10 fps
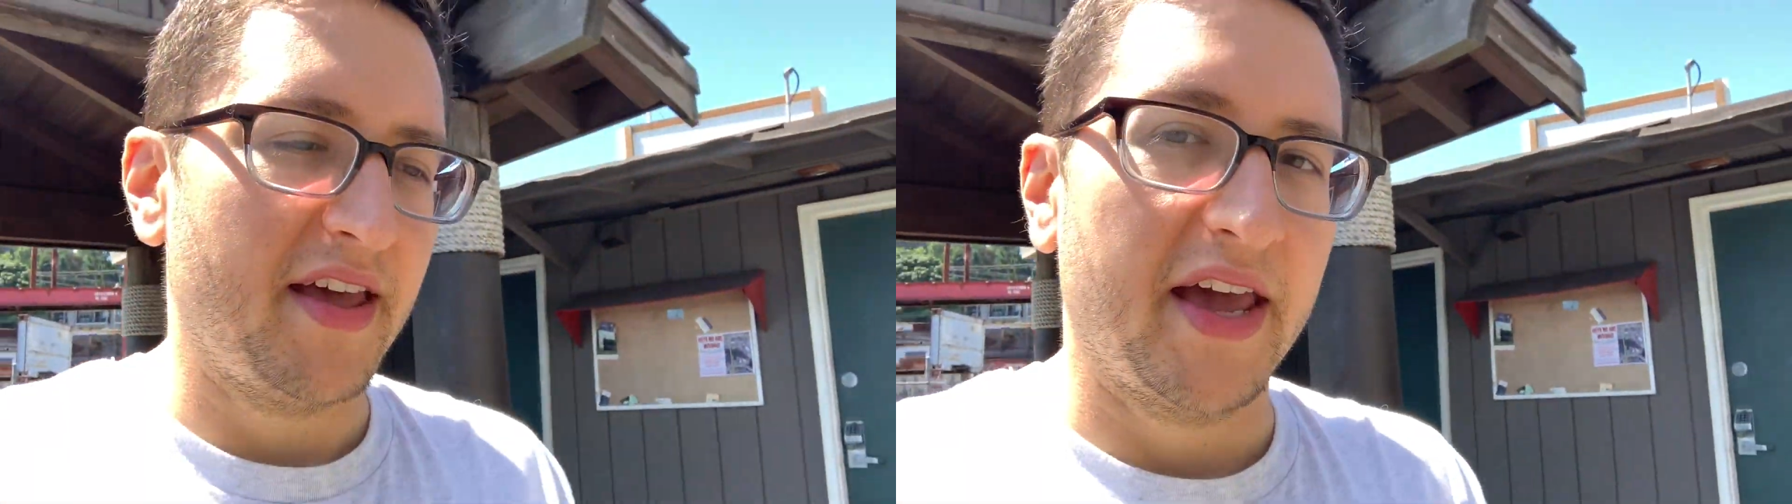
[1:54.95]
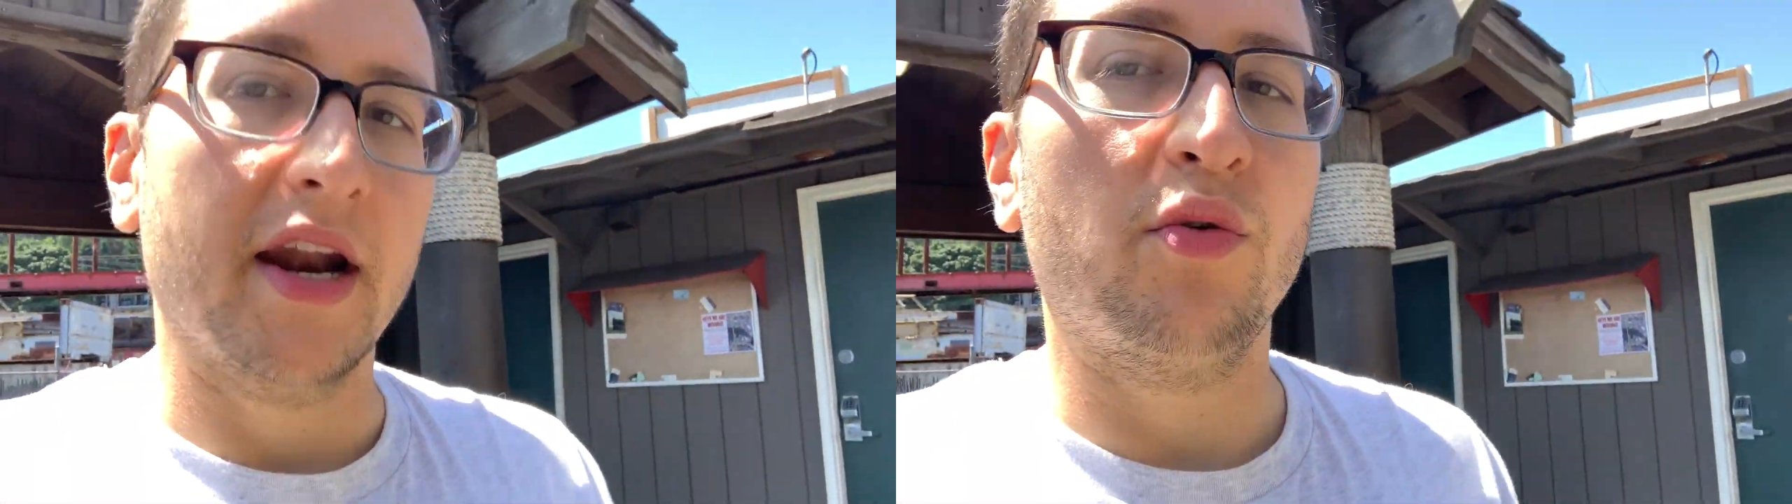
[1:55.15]

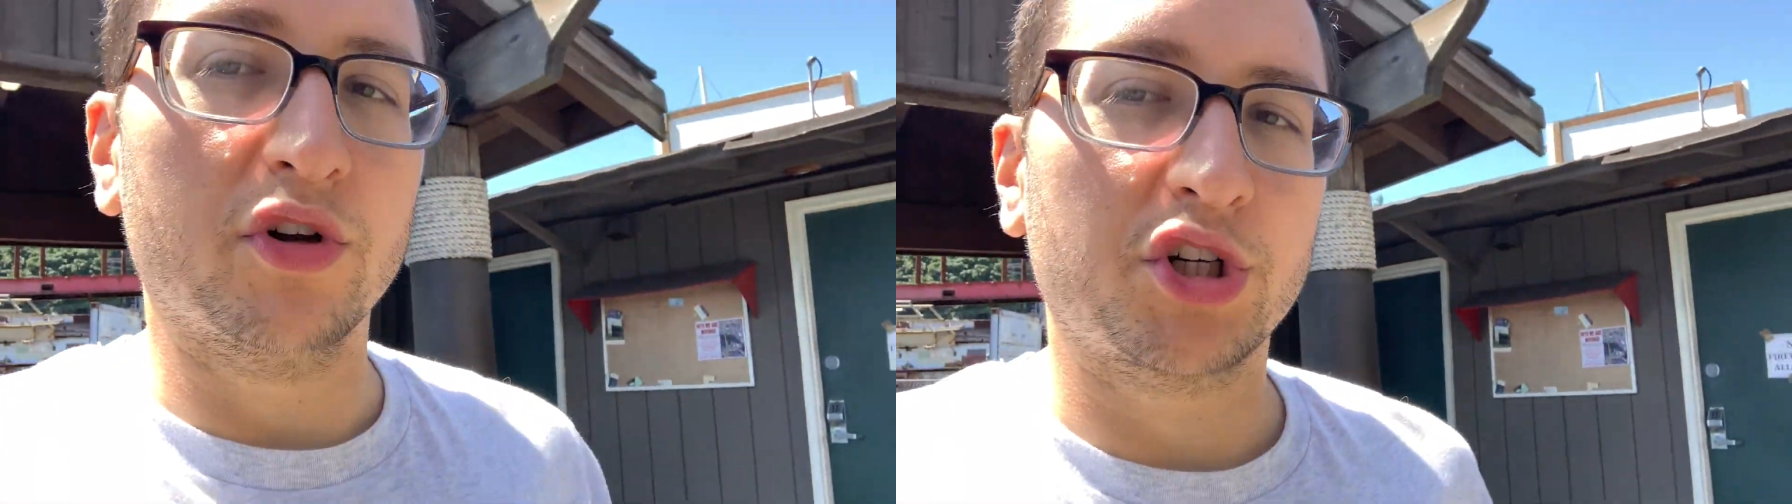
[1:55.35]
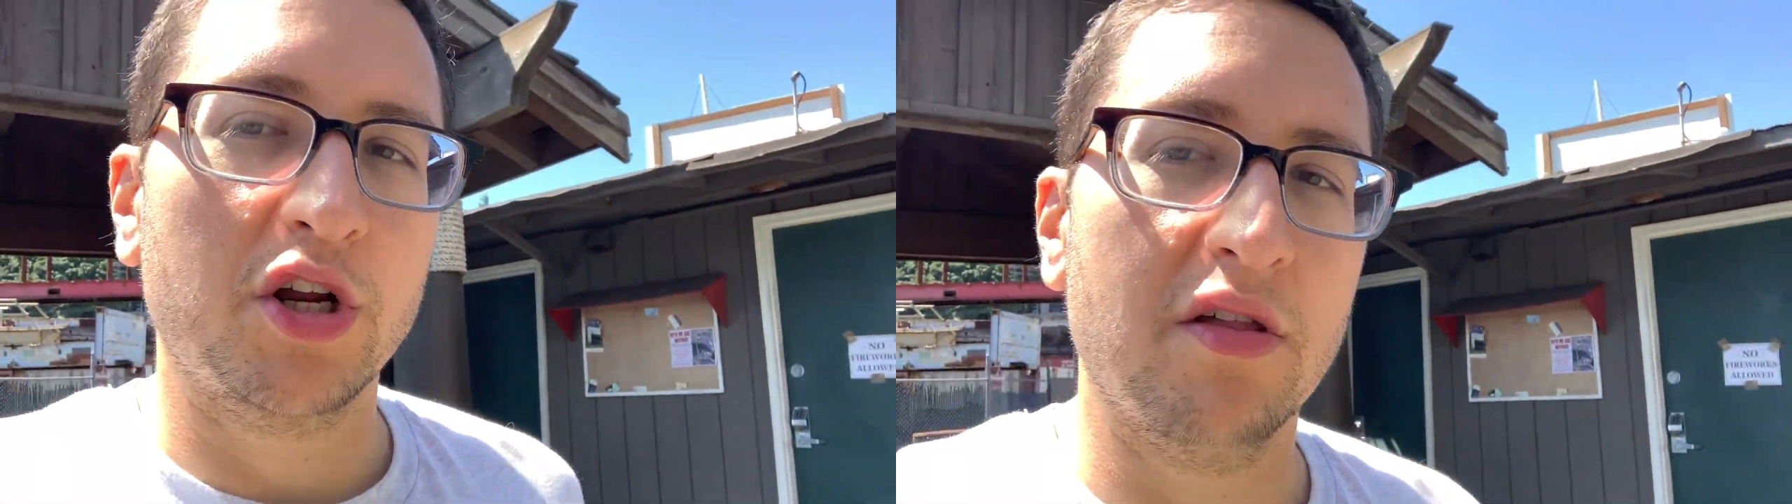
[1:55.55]
And I will
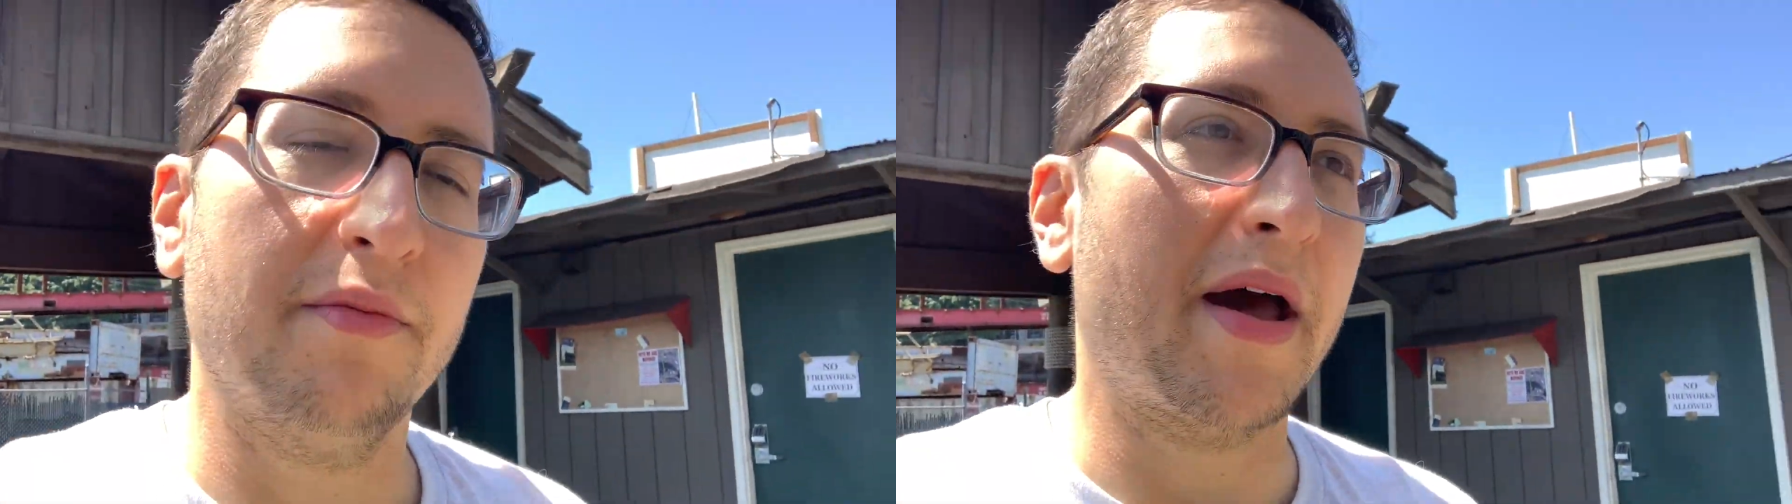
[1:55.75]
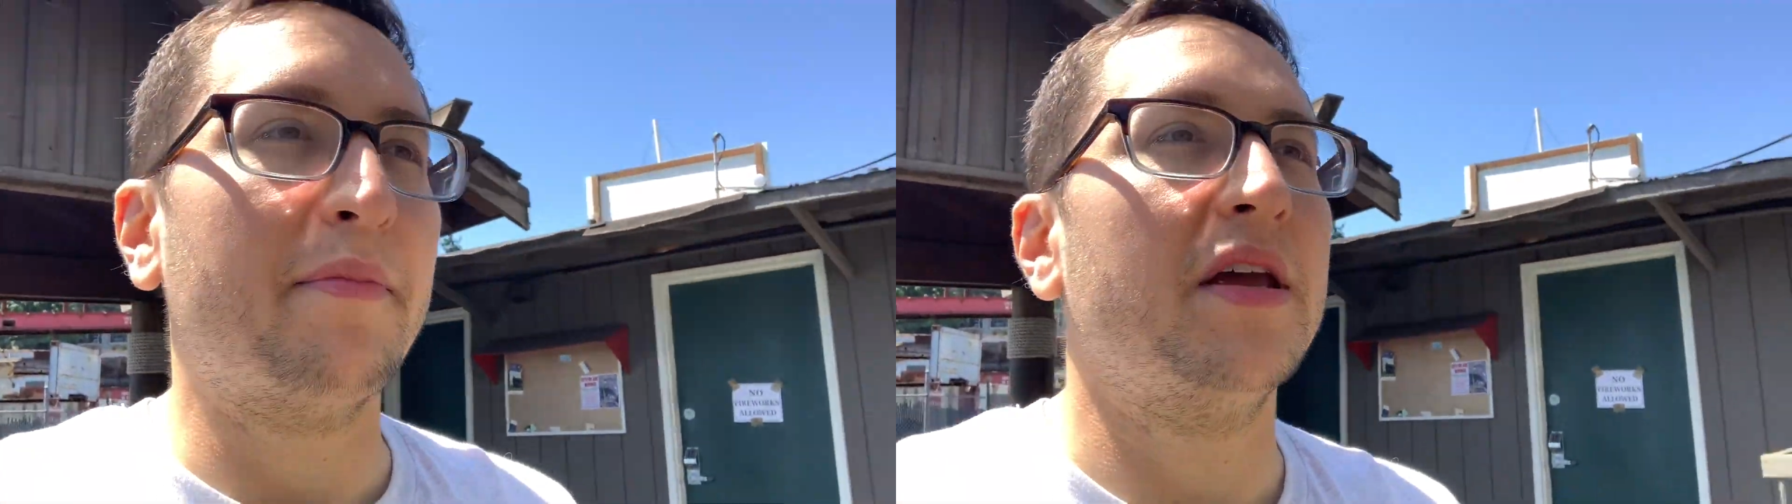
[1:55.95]
show you the
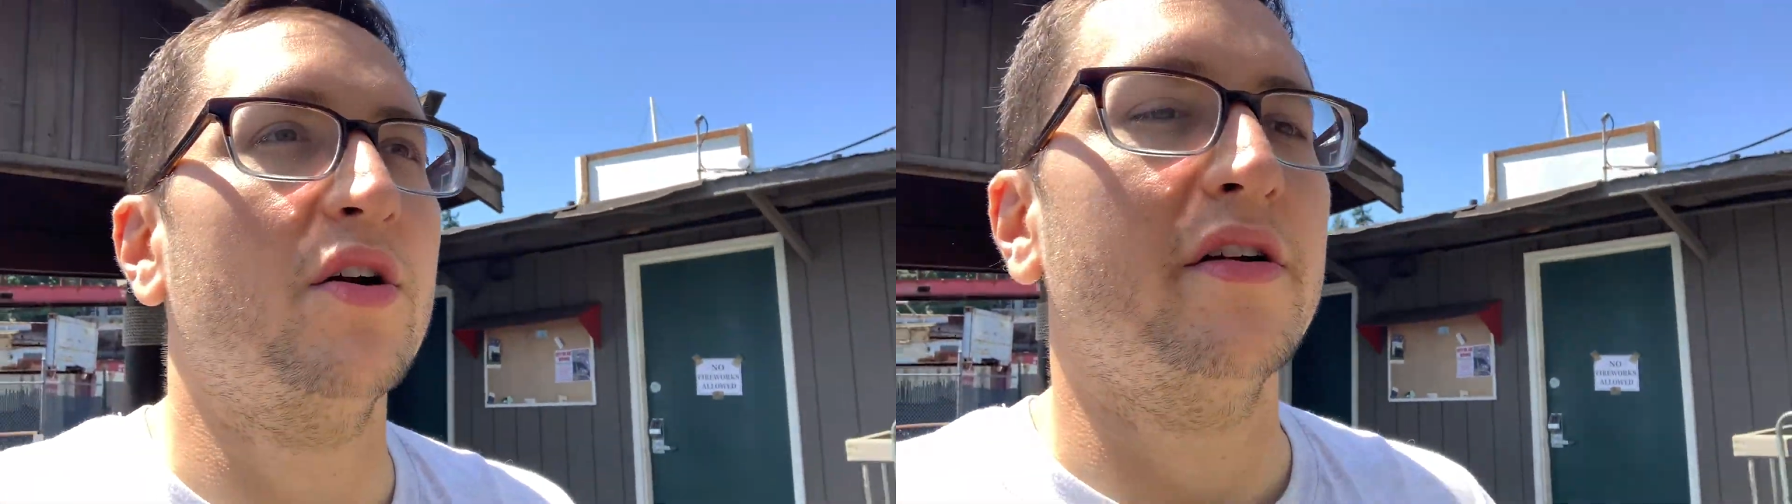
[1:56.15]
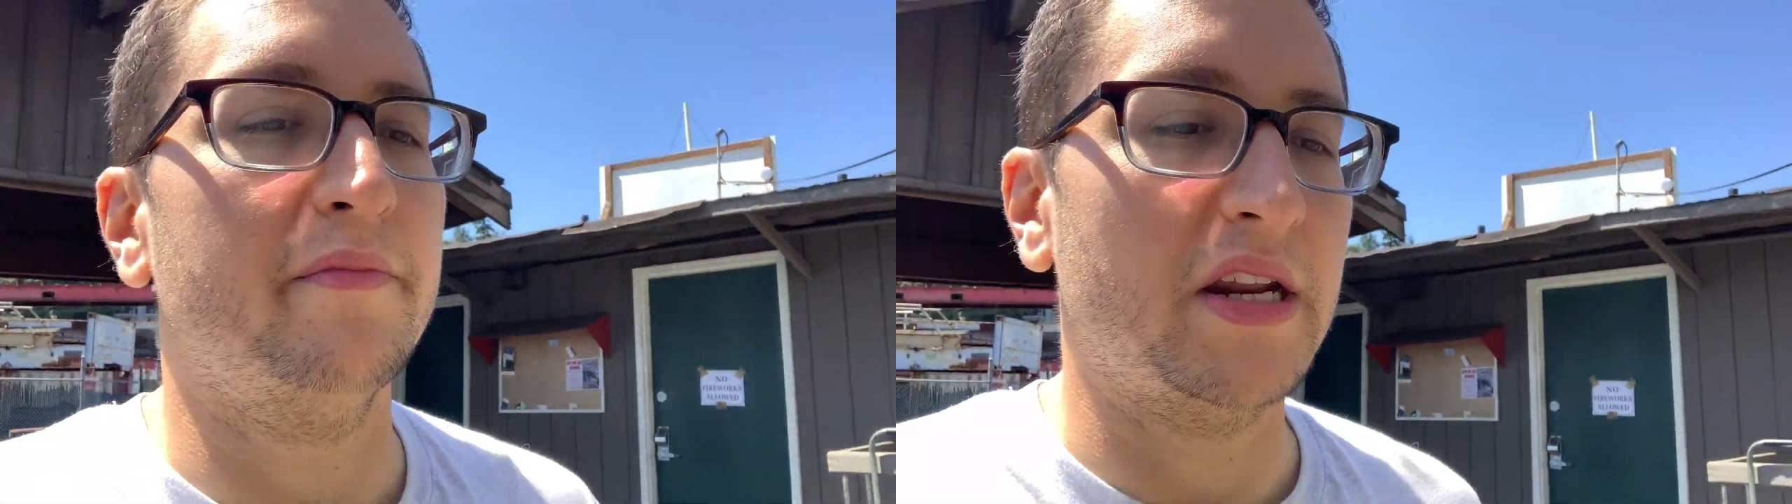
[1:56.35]
map here
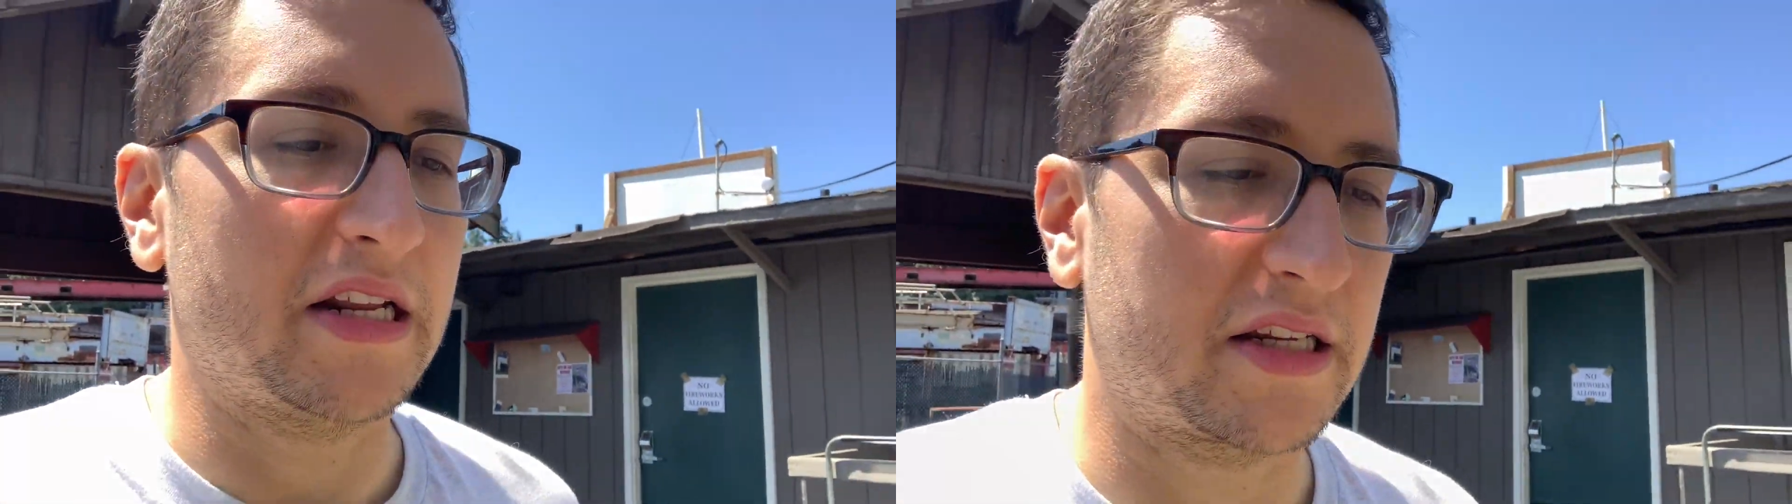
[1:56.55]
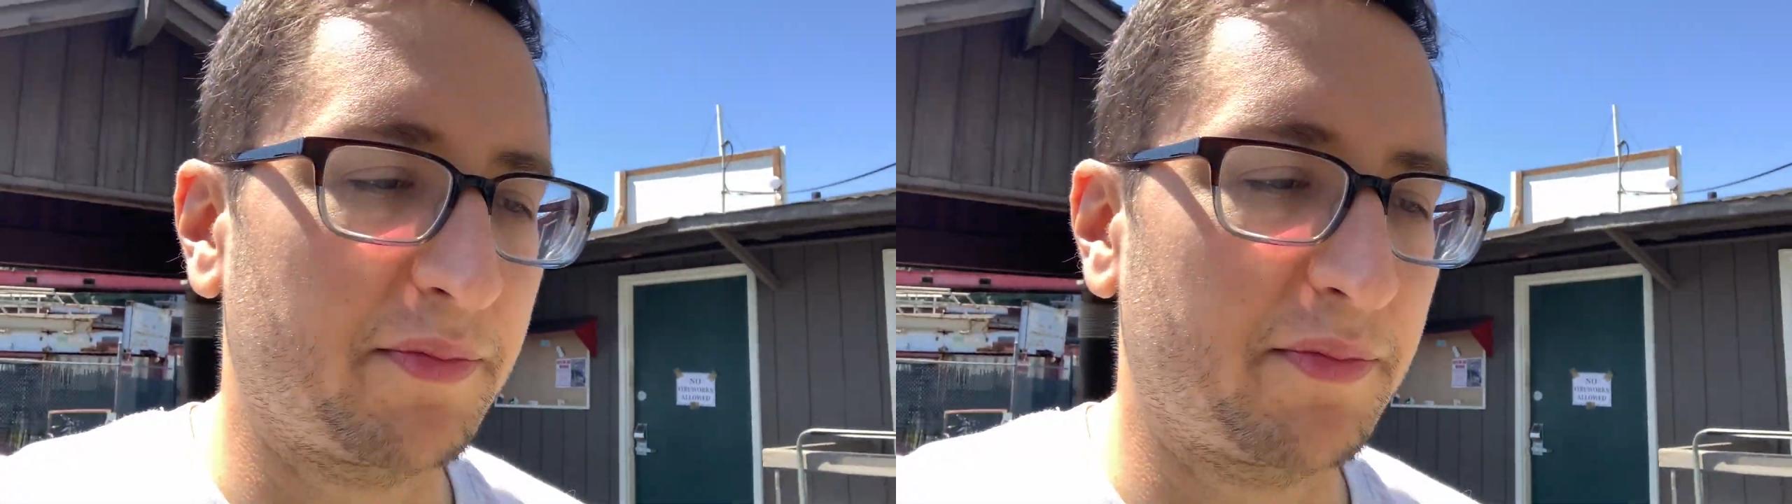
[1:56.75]
in a minute.